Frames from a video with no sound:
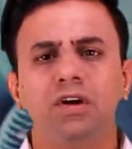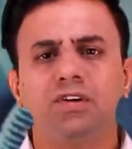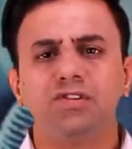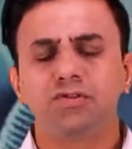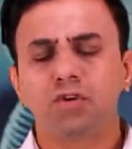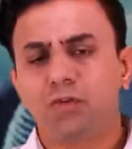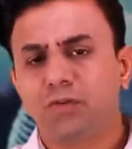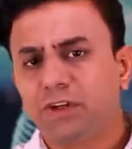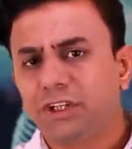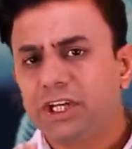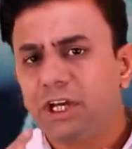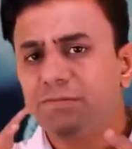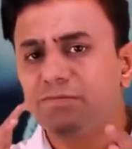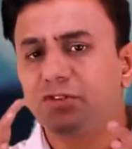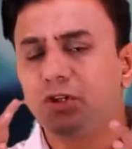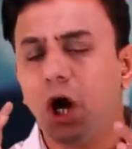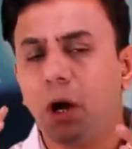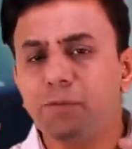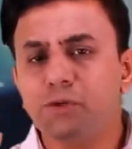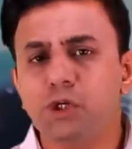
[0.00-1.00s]
So for the
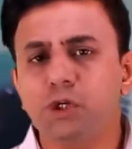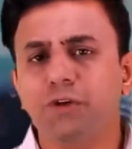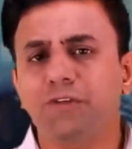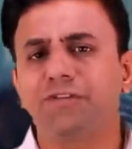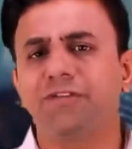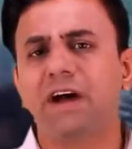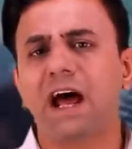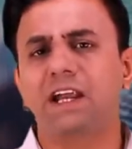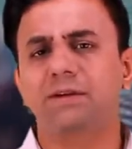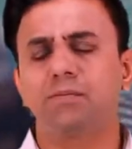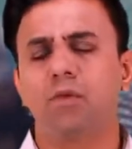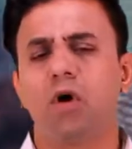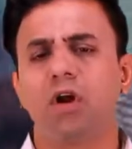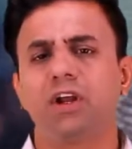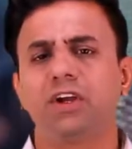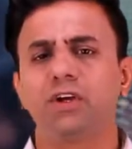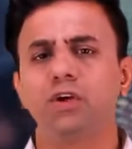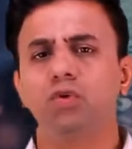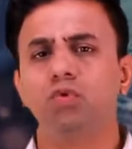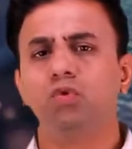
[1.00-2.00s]
absorption of fat
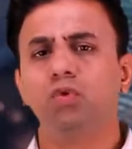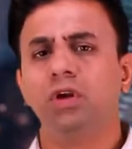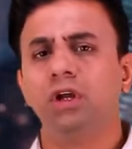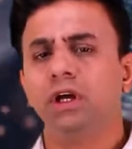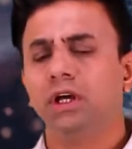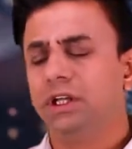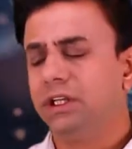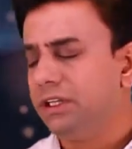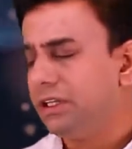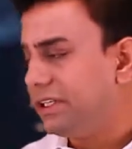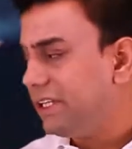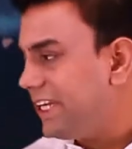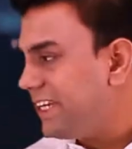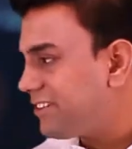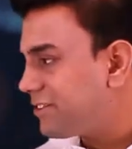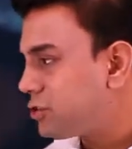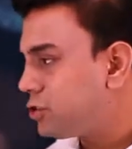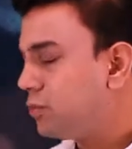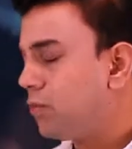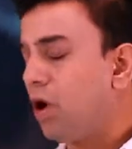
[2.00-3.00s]
molecule,
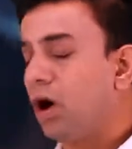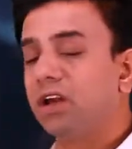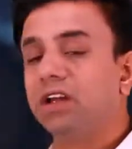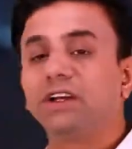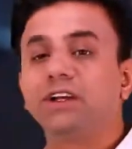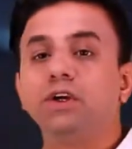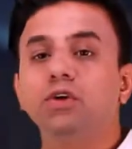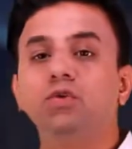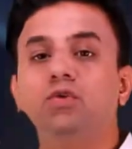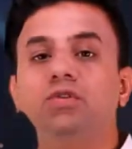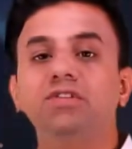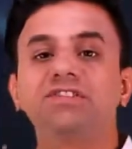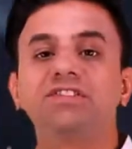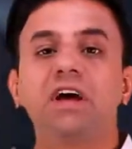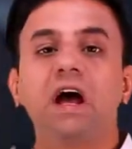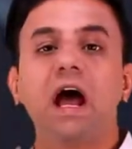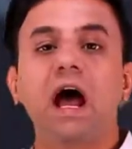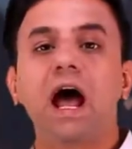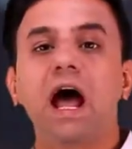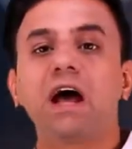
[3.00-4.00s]
these two molecules
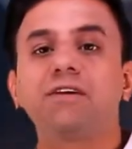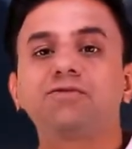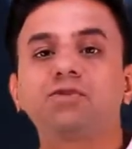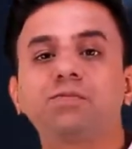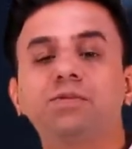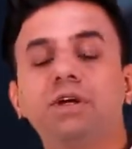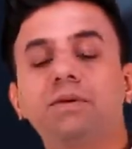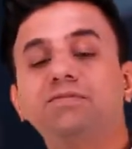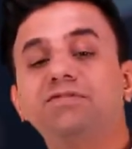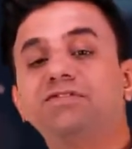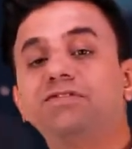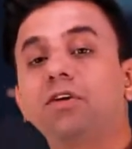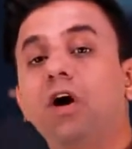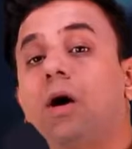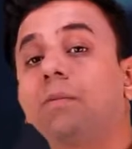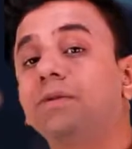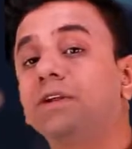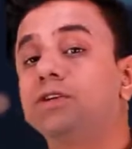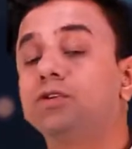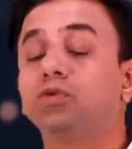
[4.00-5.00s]
have to be
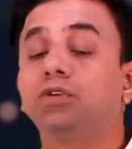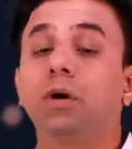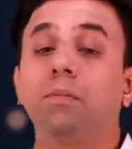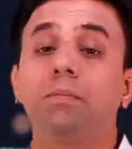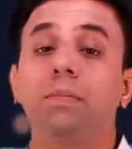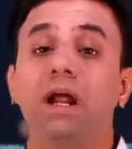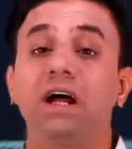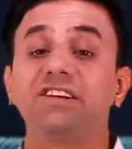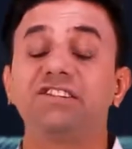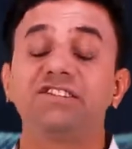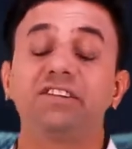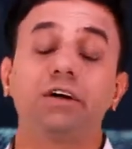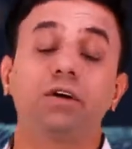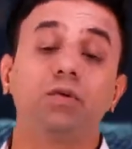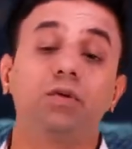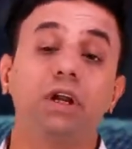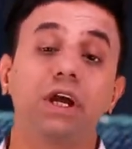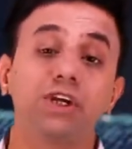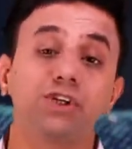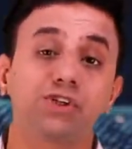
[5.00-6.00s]
absorbed into the blood
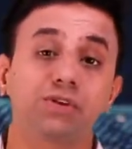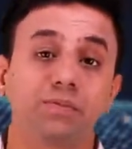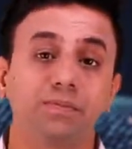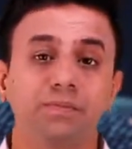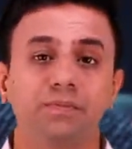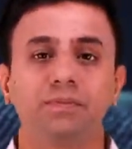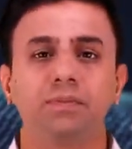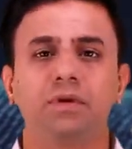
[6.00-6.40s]
circulation.